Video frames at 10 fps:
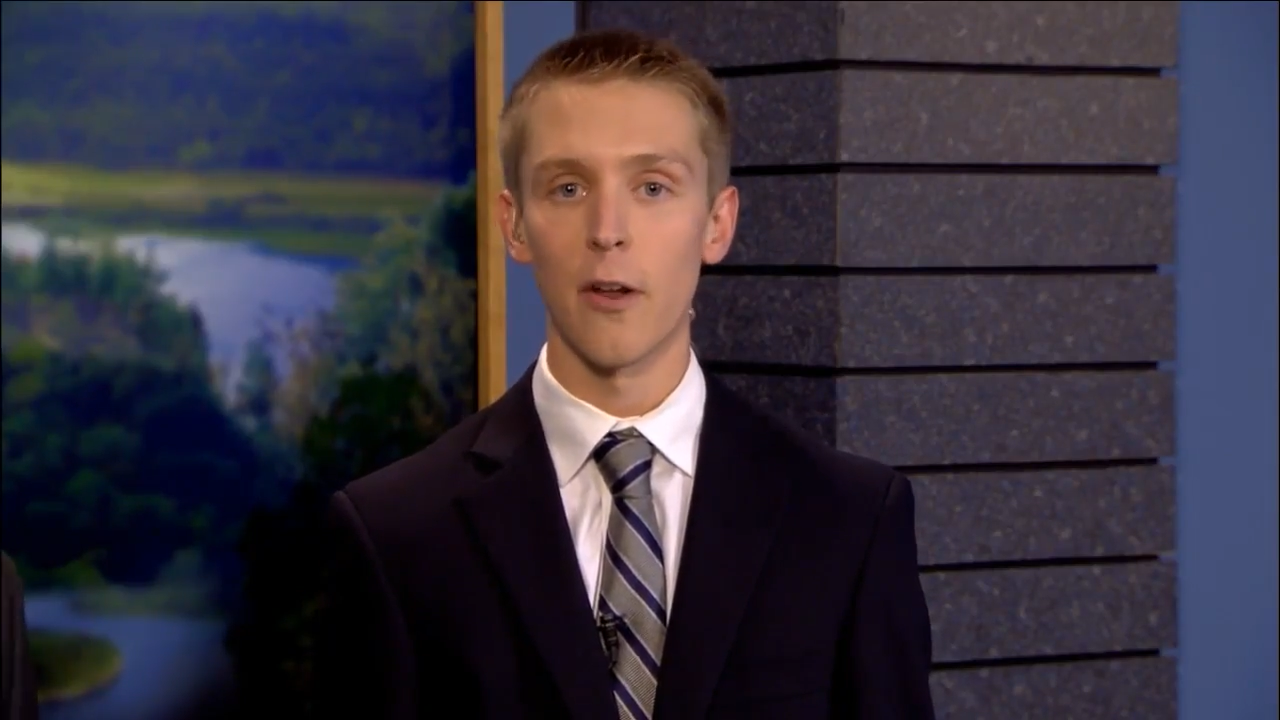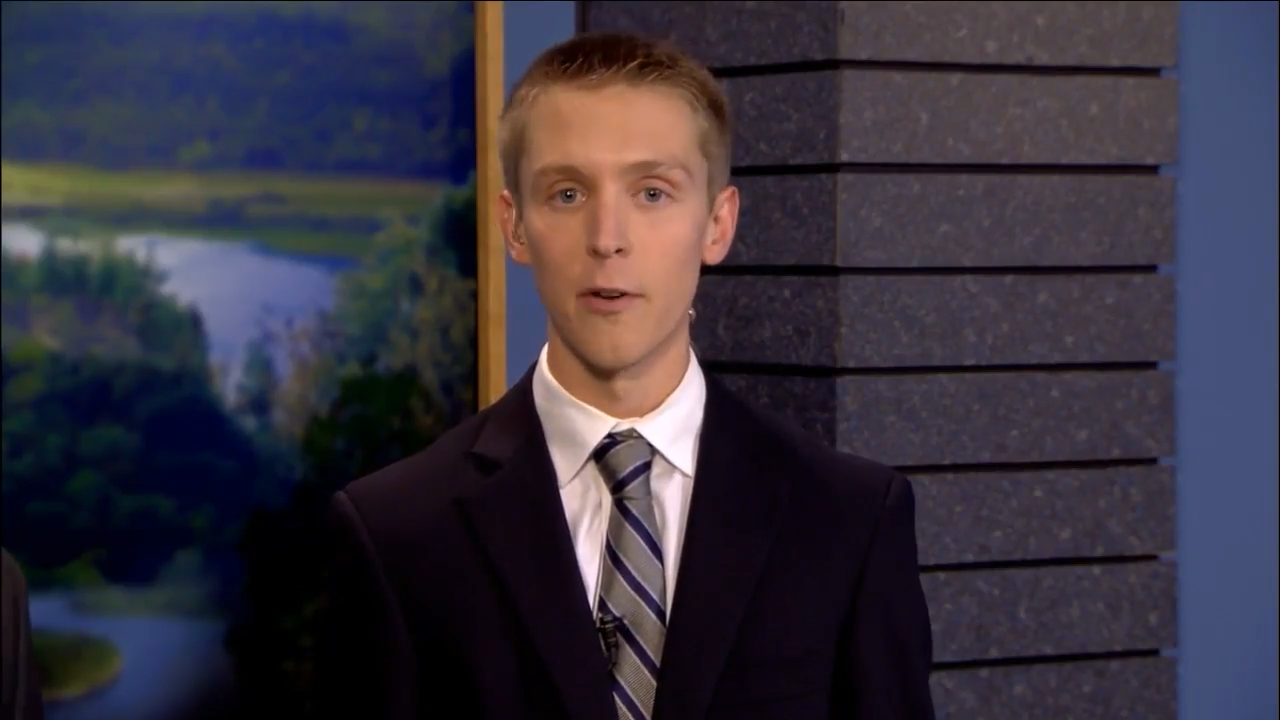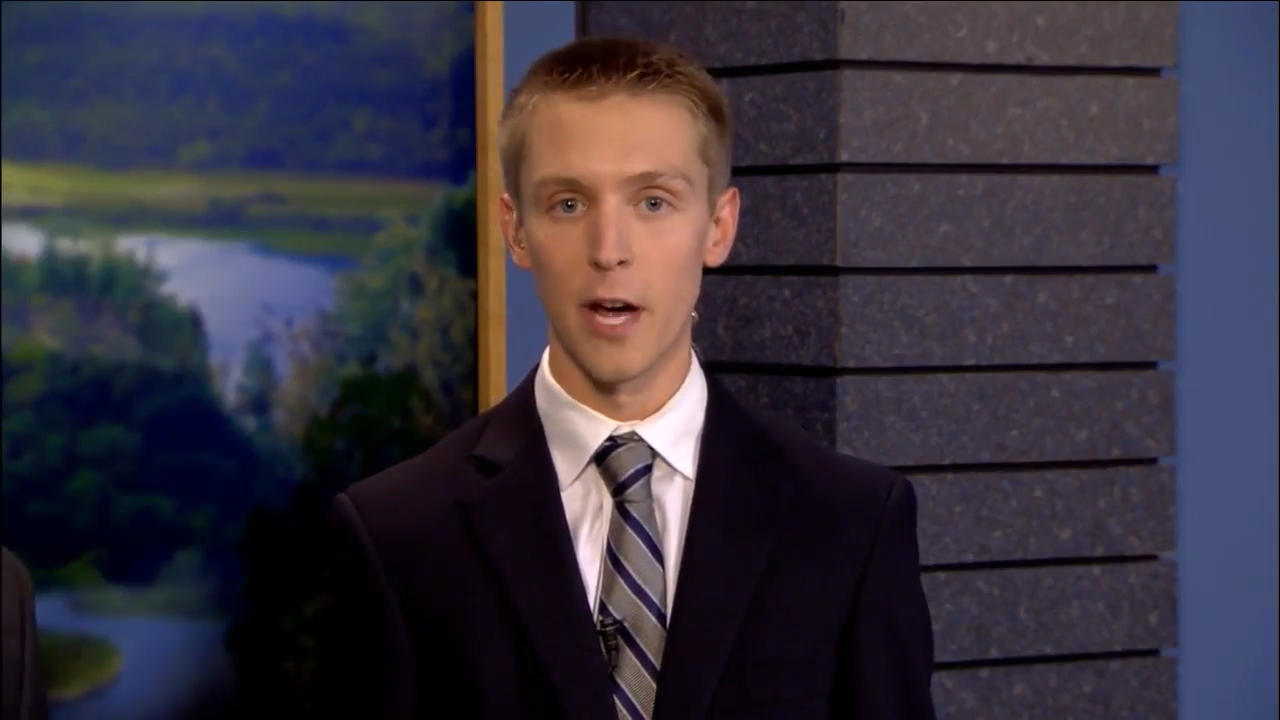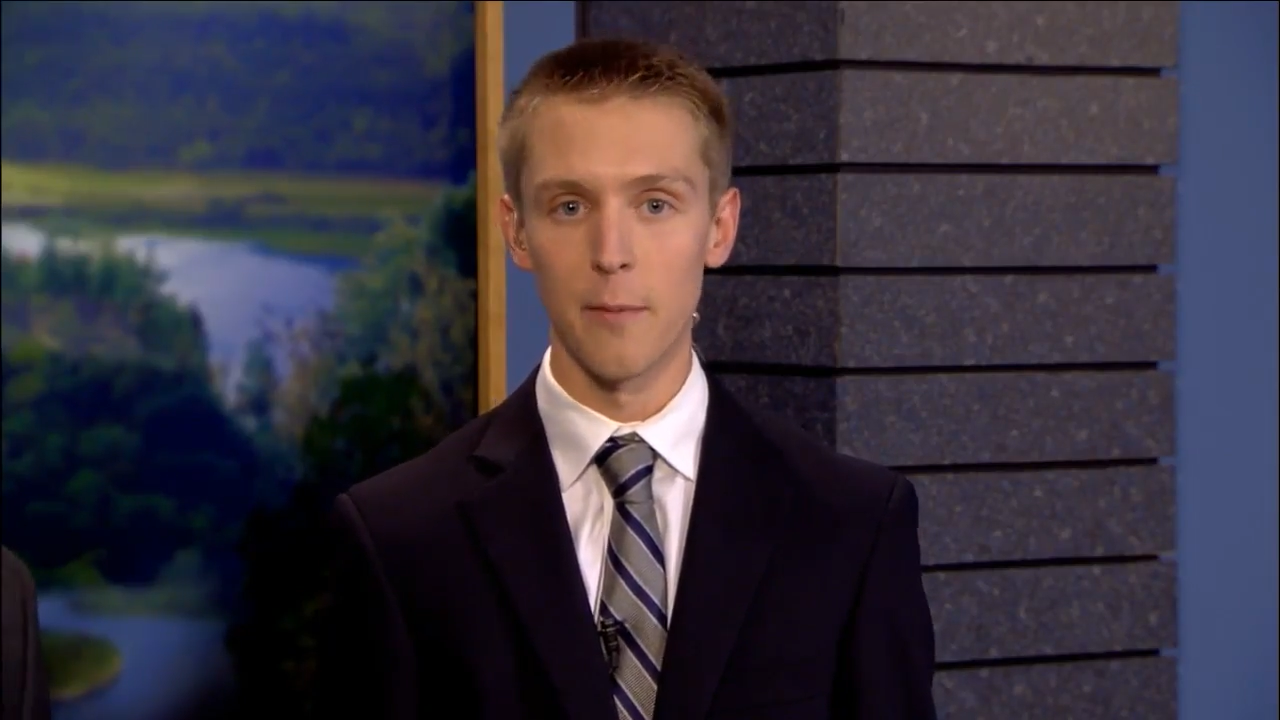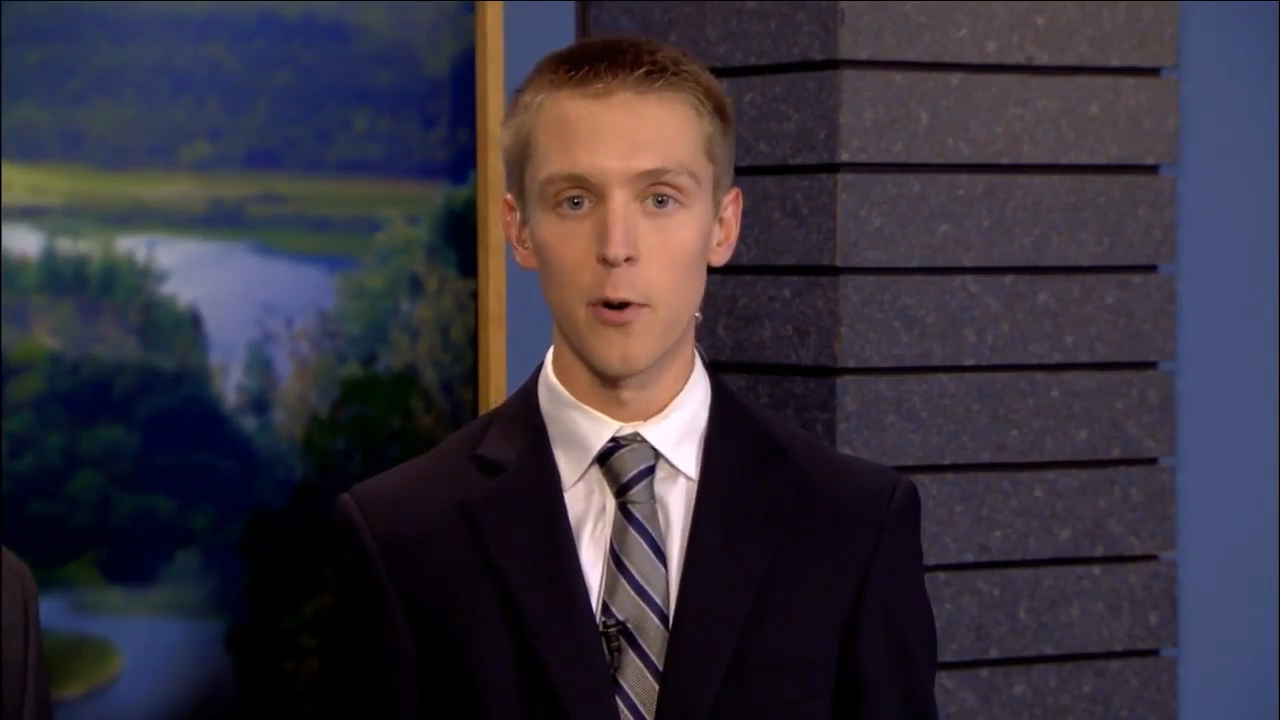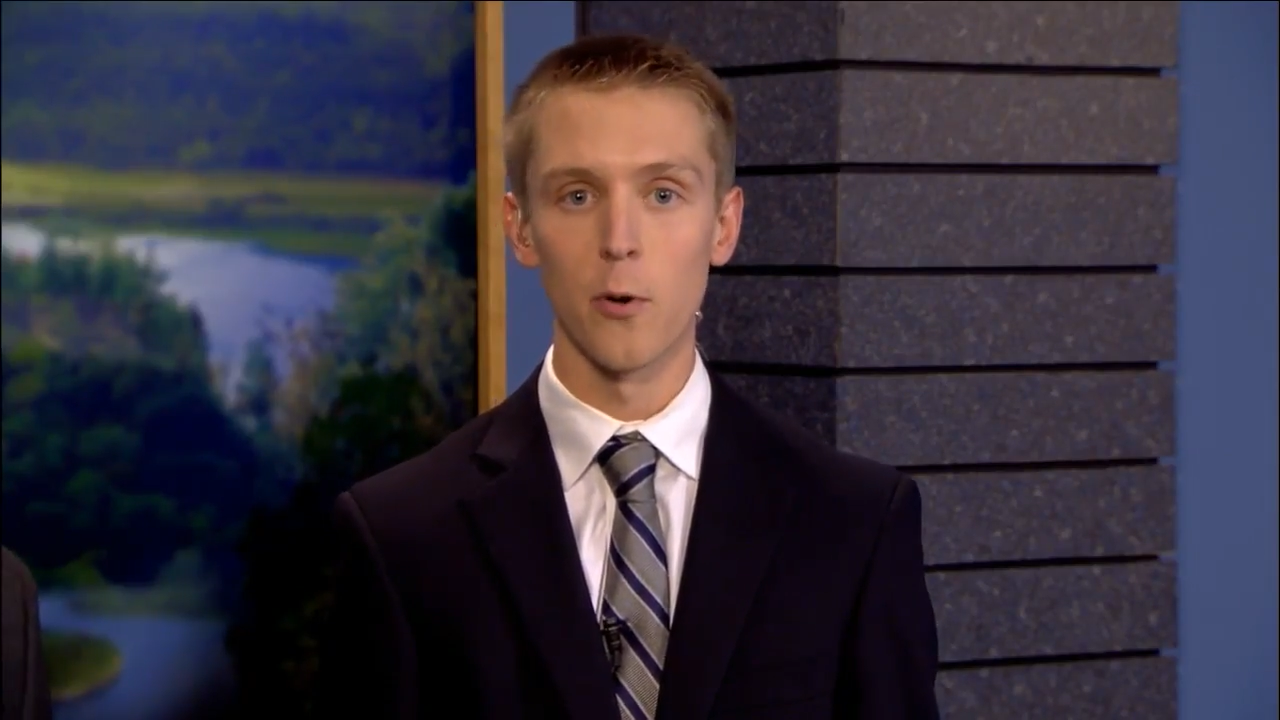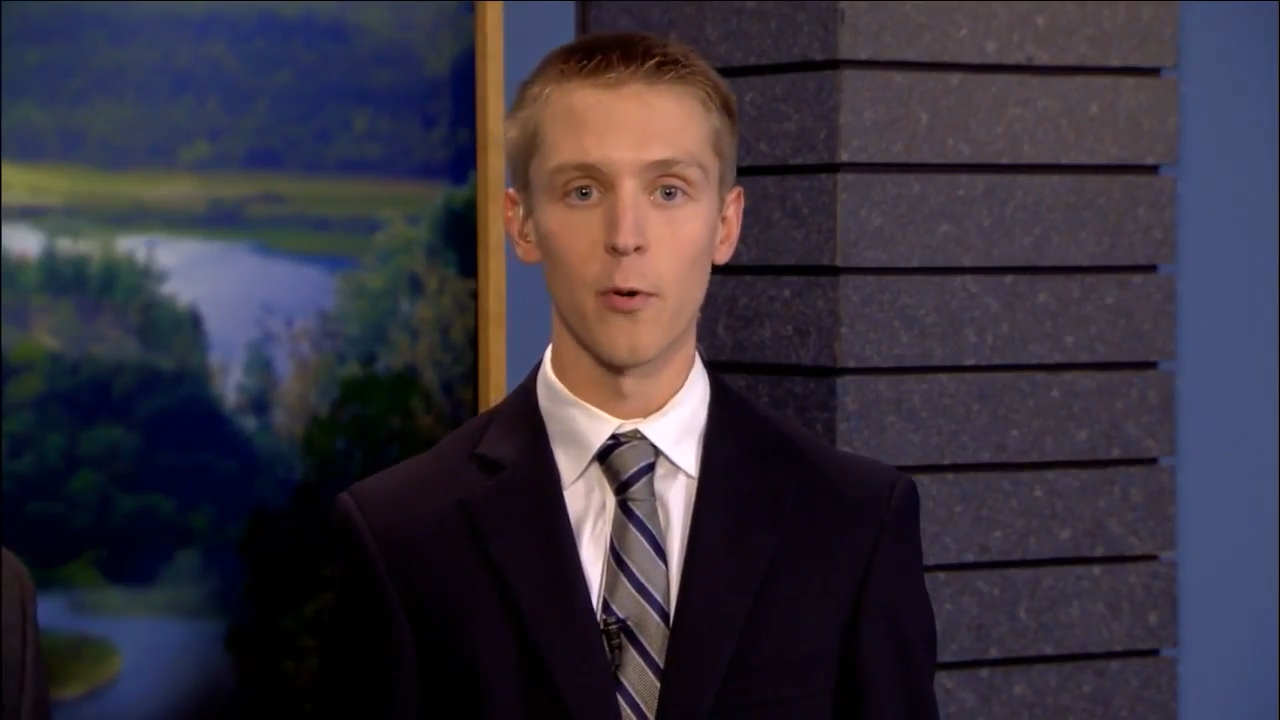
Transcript: Title IX